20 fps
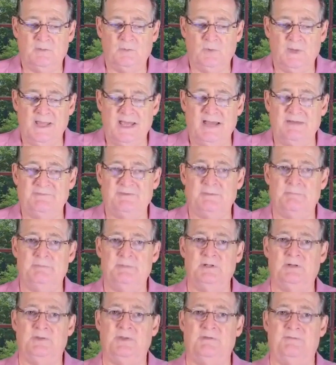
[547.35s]
we have to
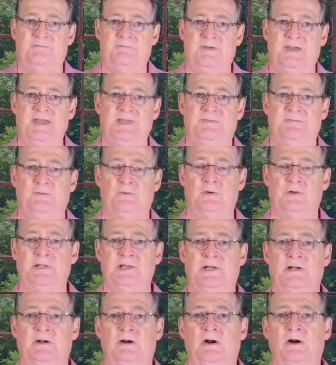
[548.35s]
build the faith for it
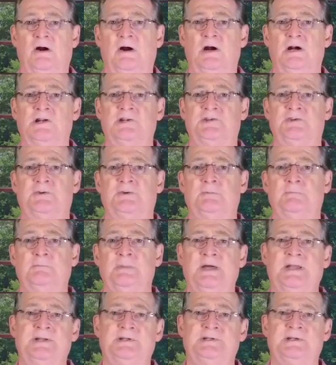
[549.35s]
in our hearts through
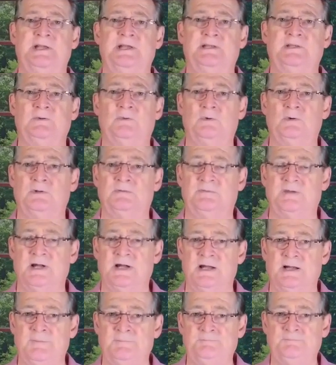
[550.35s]
meditating the Word of
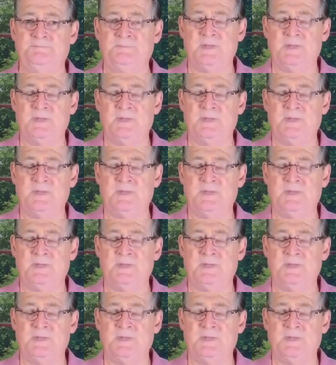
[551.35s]
God.